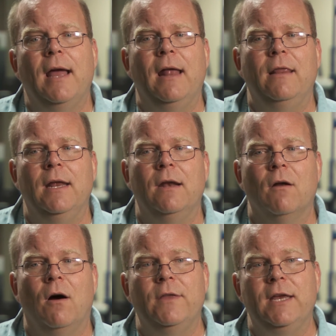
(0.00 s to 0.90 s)
And
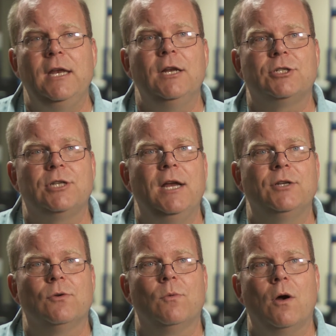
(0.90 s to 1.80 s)
then on the heat
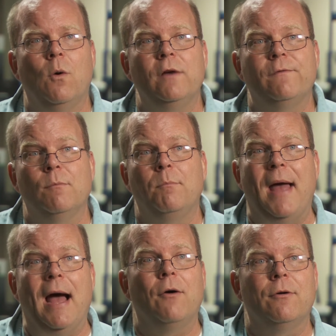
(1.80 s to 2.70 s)
exchanger, we're going from
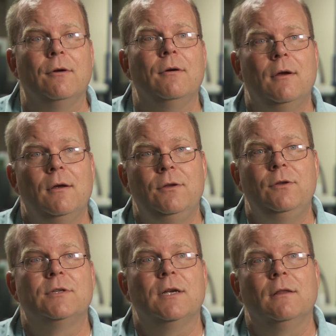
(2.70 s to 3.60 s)
powder
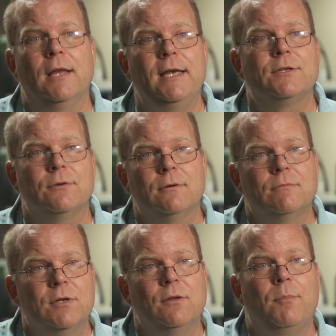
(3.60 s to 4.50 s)
using a laser
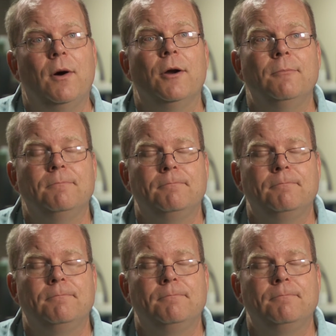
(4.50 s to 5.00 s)
to the part.